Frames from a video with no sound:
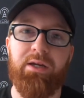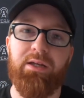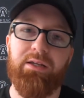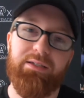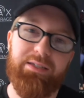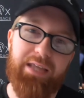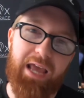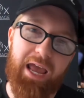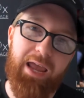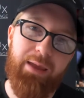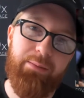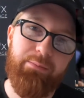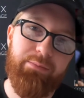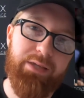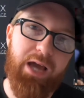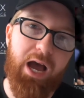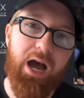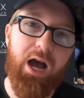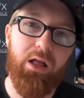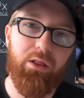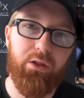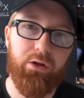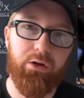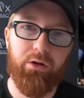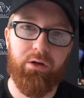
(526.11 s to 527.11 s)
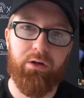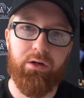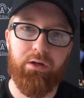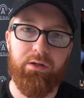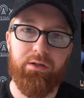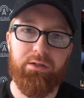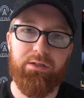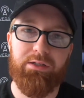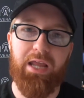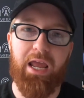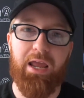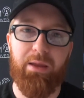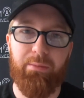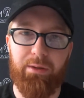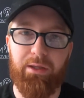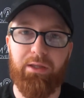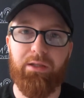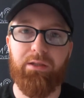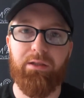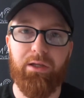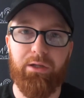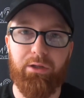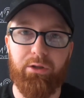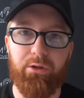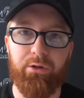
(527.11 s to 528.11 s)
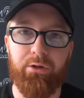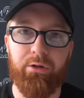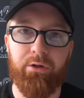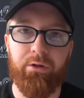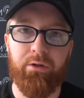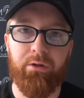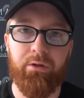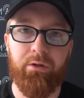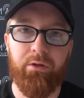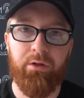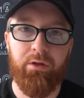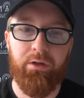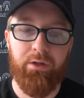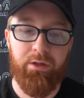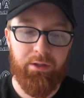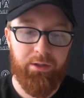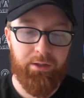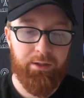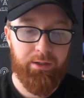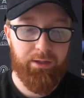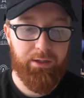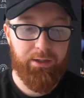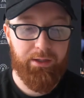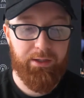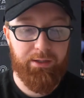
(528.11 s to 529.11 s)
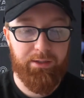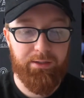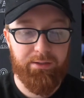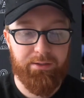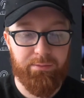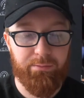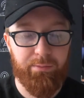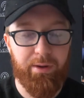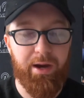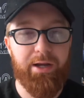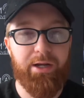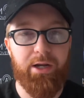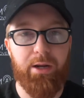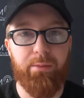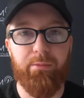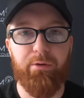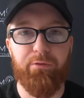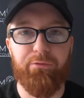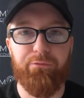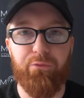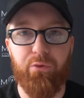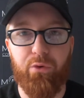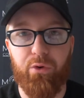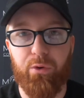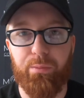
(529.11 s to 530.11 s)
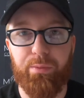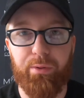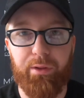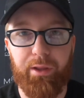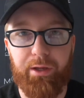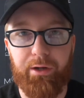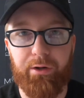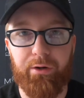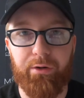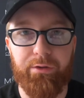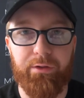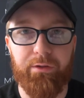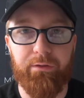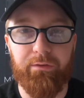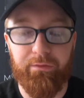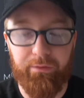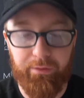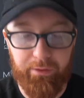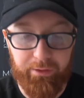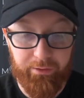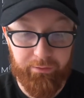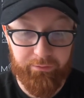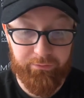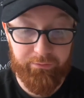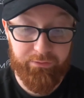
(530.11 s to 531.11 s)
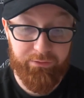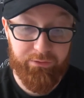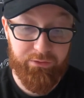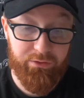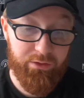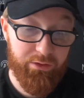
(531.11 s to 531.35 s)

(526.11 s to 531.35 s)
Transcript: Dame Dollar, Damian Lillard, is my number 4 player on this list.